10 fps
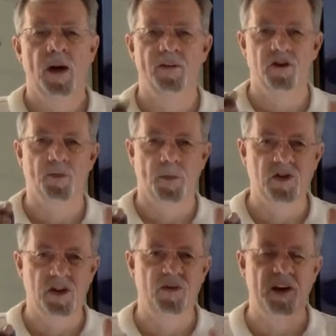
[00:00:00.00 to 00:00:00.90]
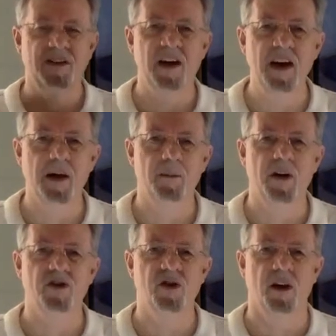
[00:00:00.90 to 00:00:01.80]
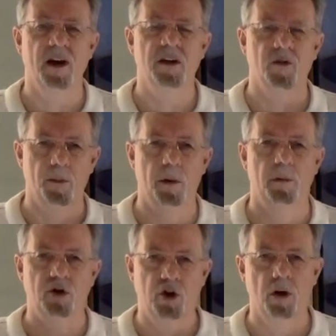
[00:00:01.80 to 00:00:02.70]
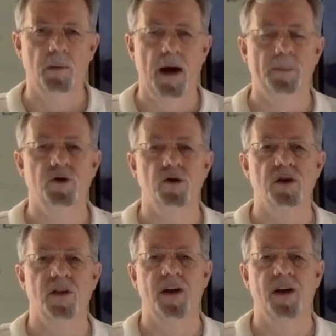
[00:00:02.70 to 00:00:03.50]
we have a specific team that is selected from our mature masters,